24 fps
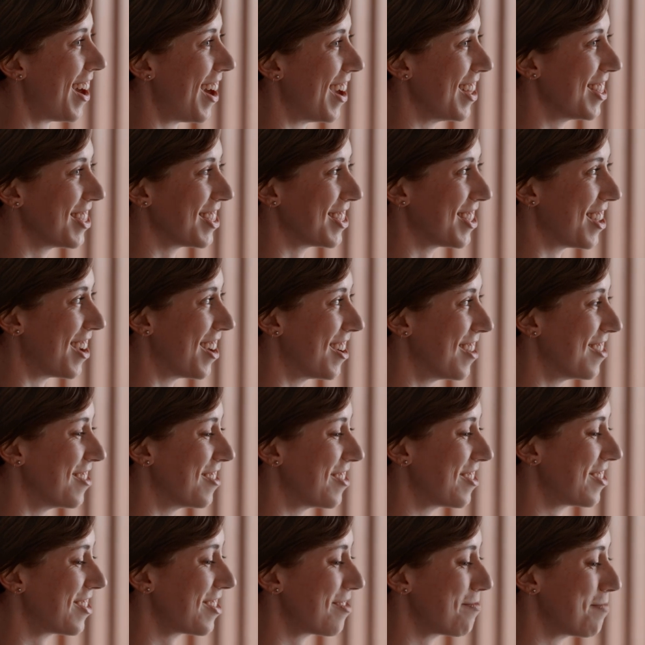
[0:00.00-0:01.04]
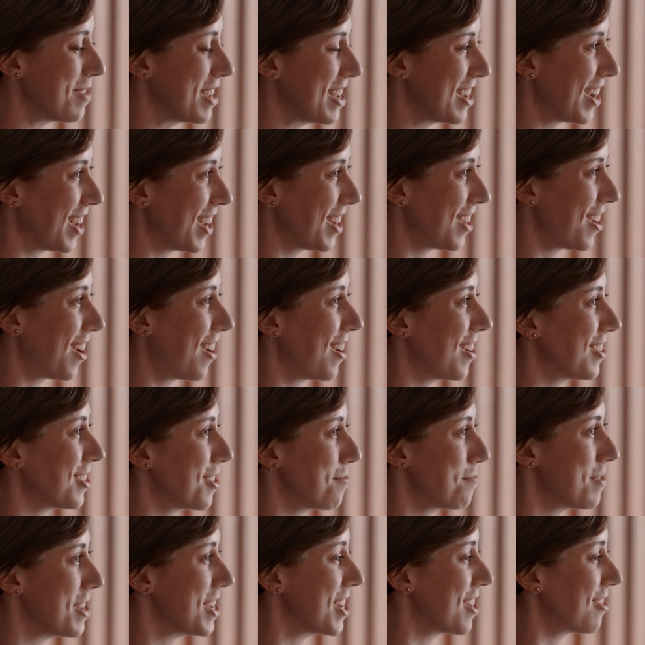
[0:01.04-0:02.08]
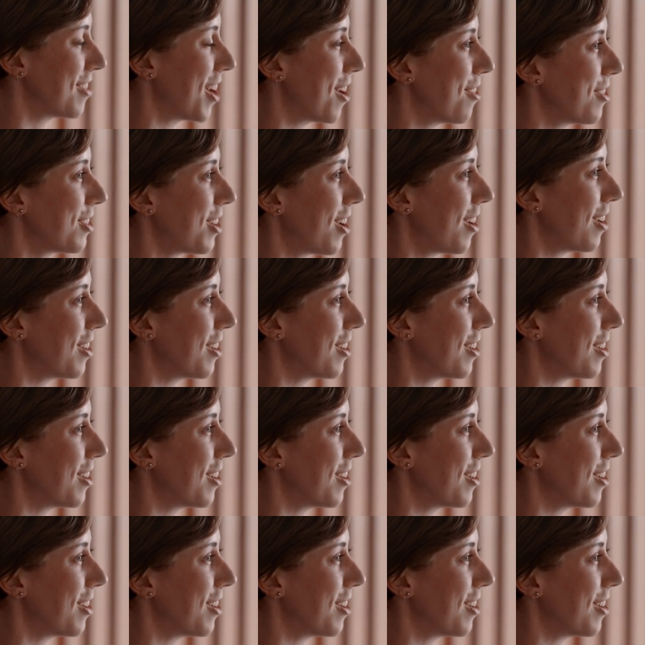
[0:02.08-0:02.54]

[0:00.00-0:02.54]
I love being in cars and being around